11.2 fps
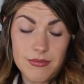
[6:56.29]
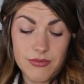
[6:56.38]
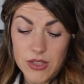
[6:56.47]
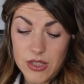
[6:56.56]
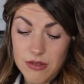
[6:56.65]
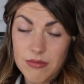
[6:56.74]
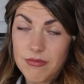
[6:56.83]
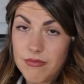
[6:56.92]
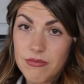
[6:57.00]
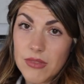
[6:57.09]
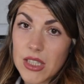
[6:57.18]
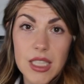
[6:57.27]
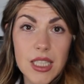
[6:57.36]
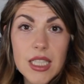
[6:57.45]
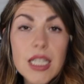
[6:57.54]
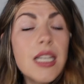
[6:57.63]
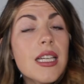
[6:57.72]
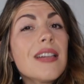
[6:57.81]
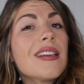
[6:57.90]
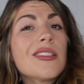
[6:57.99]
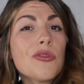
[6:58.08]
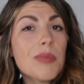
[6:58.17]
you know, eat it
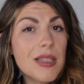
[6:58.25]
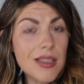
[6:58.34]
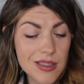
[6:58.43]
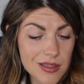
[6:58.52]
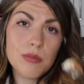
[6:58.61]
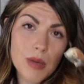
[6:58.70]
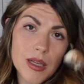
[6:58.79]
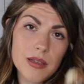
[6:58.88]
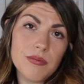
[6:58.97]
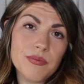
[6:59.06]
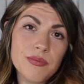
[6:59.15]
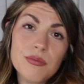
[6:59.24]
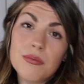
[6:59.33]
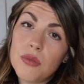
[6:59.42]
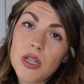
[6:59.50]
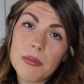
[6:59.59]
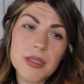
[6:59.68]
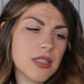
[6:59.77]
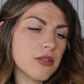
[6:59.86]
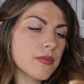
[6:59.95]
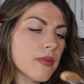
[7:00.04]
as you please. But buon appetito.